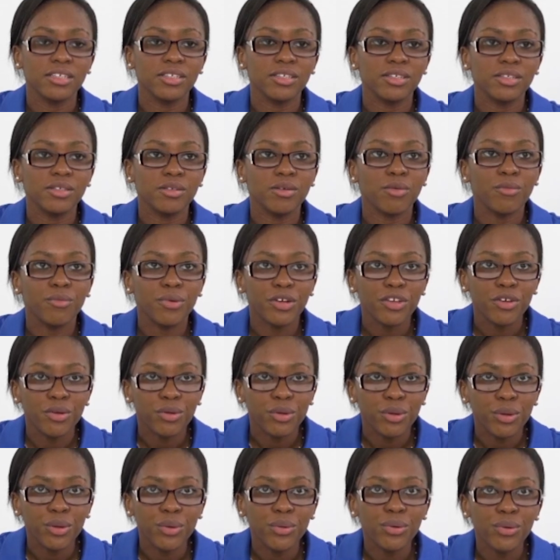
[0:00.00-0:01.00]
when you're
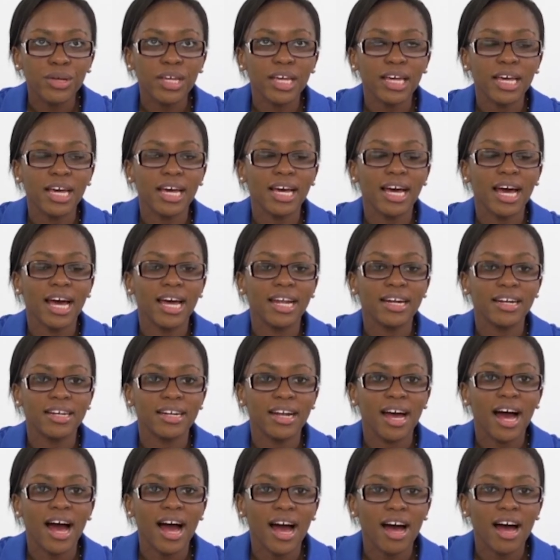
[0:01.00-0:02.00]
looking at an
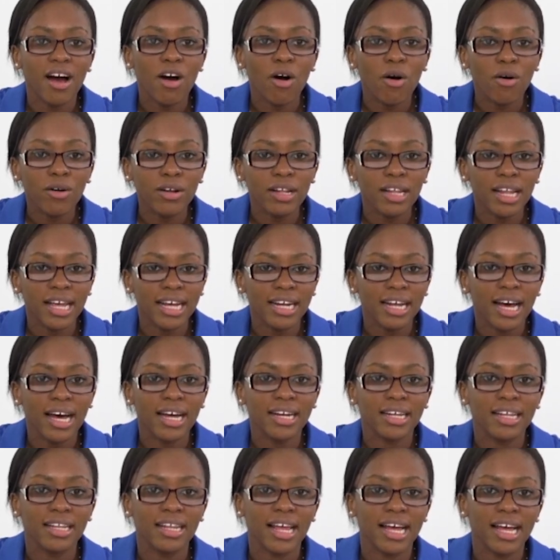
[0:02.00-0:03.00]
online
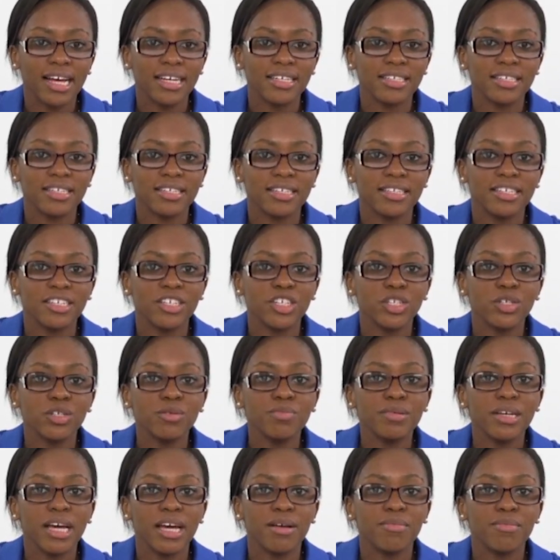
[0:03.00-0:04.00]
analyzer, they should
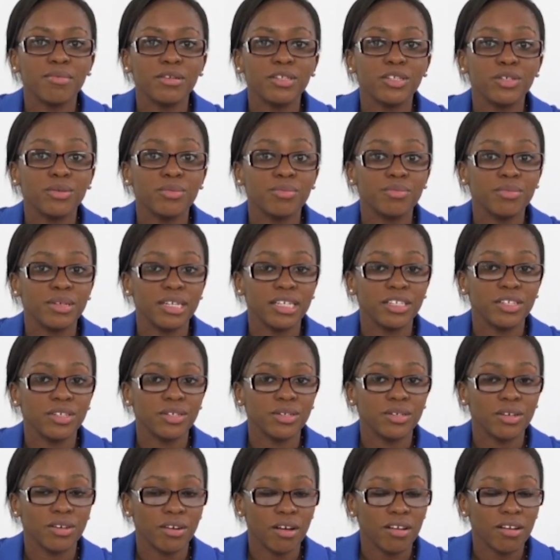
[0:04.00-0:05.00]
be able to meet
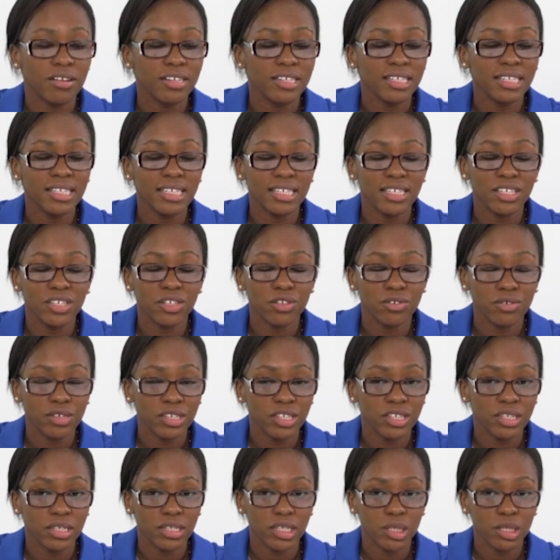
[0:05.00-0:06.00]
not only these
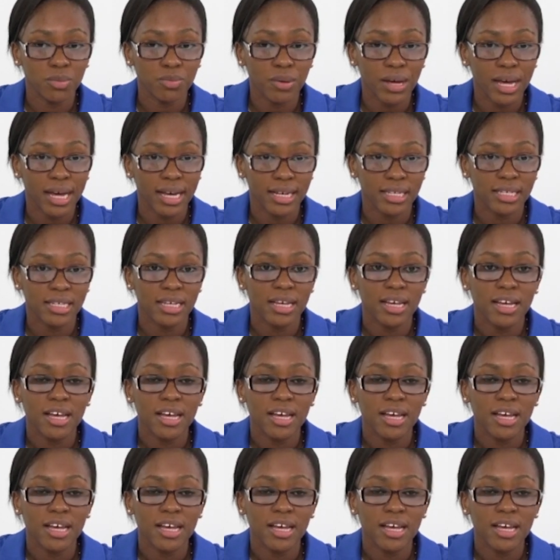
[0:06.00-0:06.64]
stringent specs,